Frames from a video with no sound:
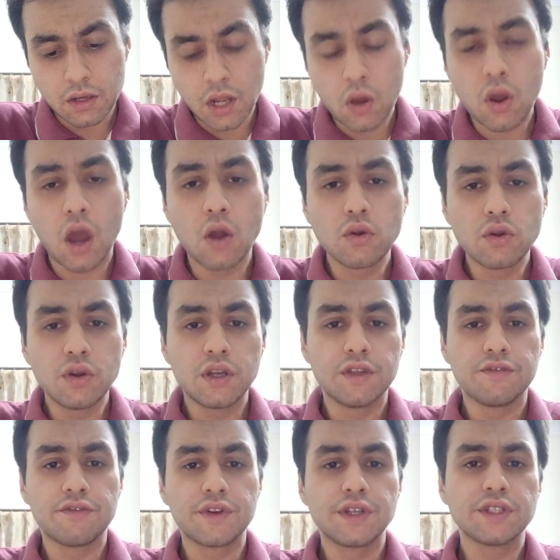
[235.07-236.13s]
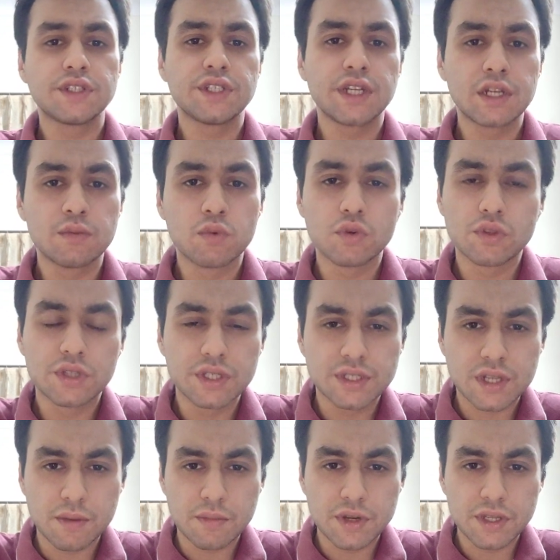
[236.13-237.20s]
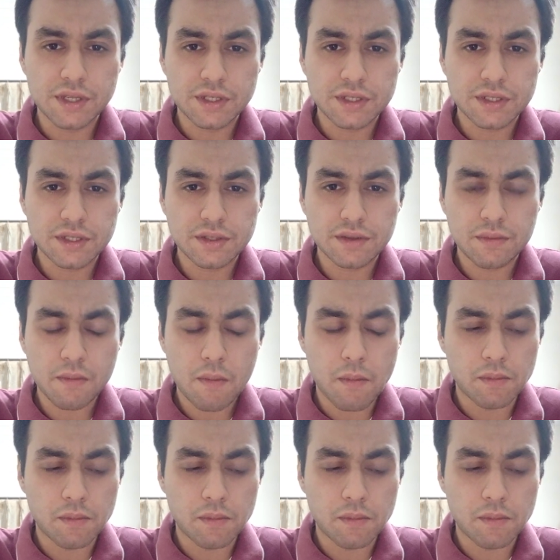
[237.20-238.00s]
Now, how to differentiate both these remedies?